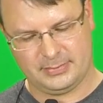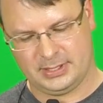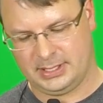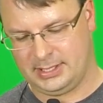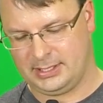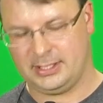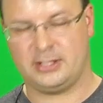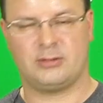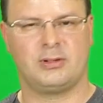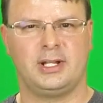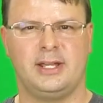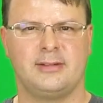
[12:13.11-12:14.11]
I
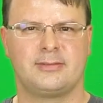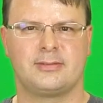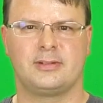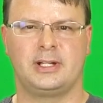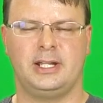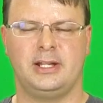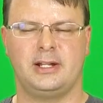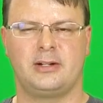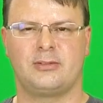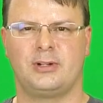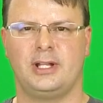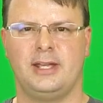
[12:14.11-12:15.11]
don't really have, again, I
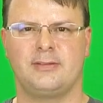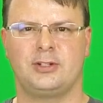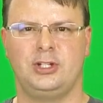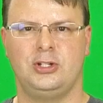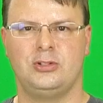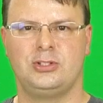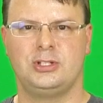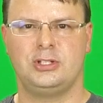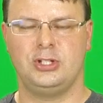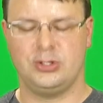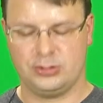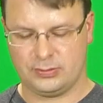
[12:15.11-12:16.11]
don't really have a huge
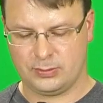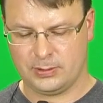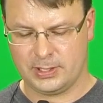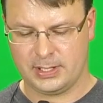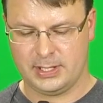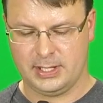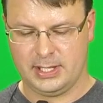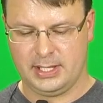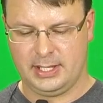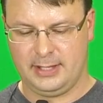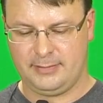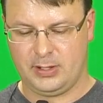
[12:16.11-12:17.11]
use for it.
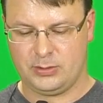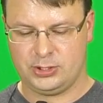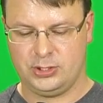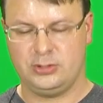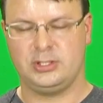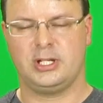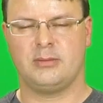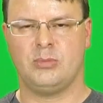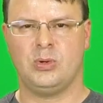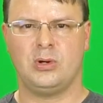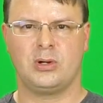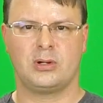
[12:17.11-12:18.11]
If I was using it
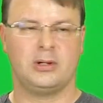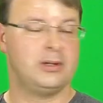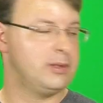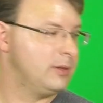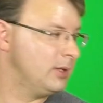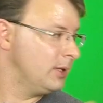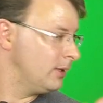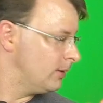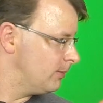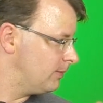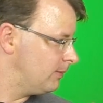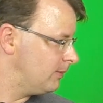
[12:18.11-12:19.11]
more on
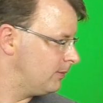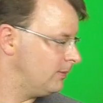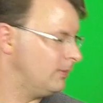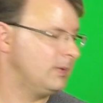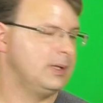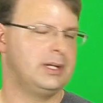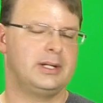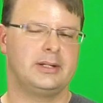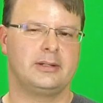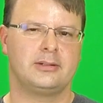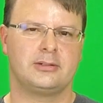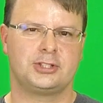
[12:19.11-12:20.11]

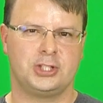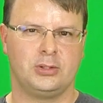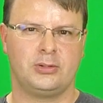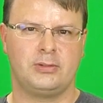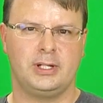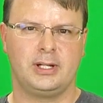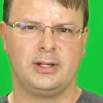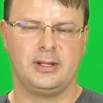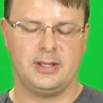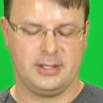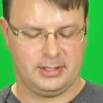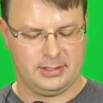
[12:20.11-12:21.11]
the shoulder rig,
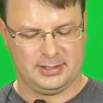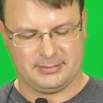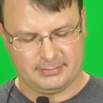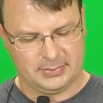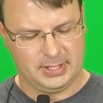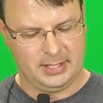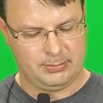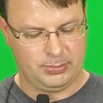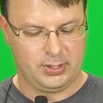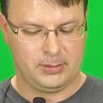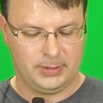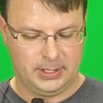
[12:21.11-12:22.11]
I'd
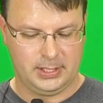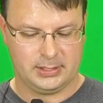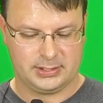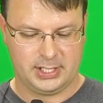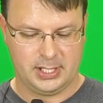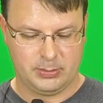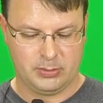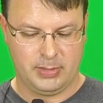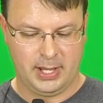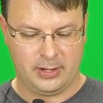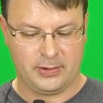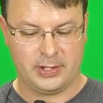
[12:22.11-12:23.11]
probably get set up a
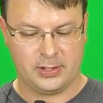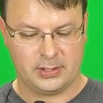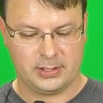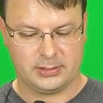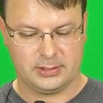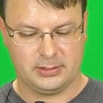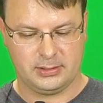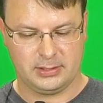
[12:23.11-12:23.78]
battery on it.